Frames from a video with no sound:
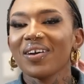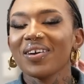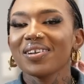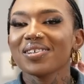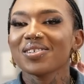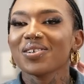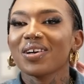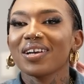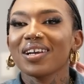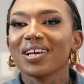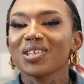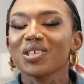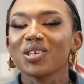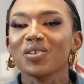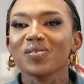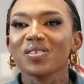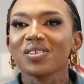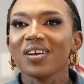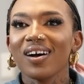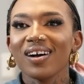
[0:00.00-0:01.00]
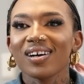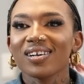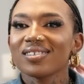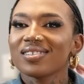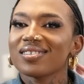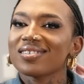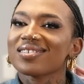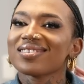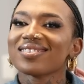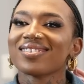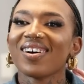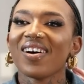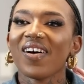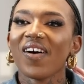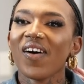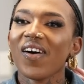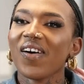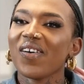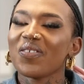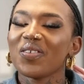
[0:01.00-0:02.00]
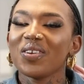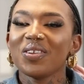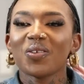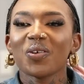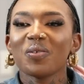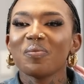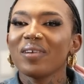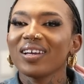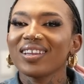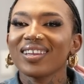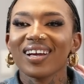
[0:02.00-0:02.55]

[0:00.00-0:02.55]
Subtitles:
there's a collection of stars. If you don't make